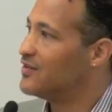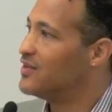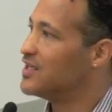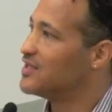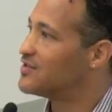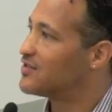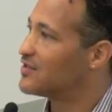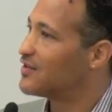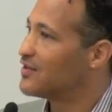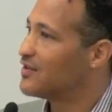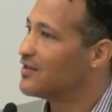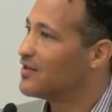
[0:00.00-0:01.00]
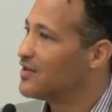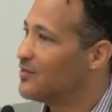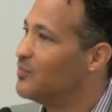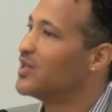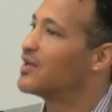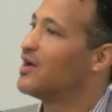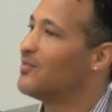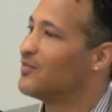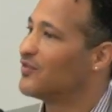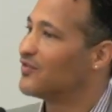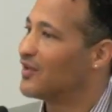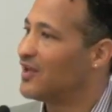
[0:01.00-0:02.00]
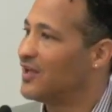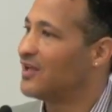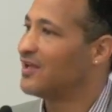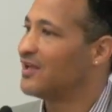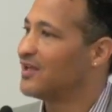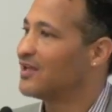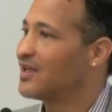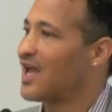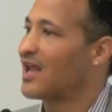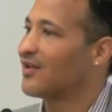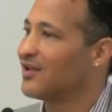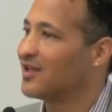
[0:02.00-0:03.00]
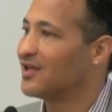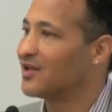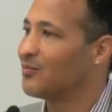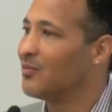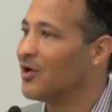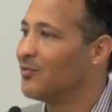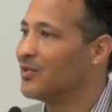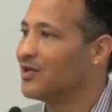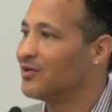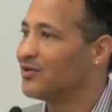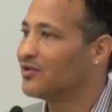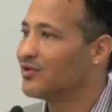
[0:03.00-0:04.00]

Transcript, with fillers: this becomes a catalytic moment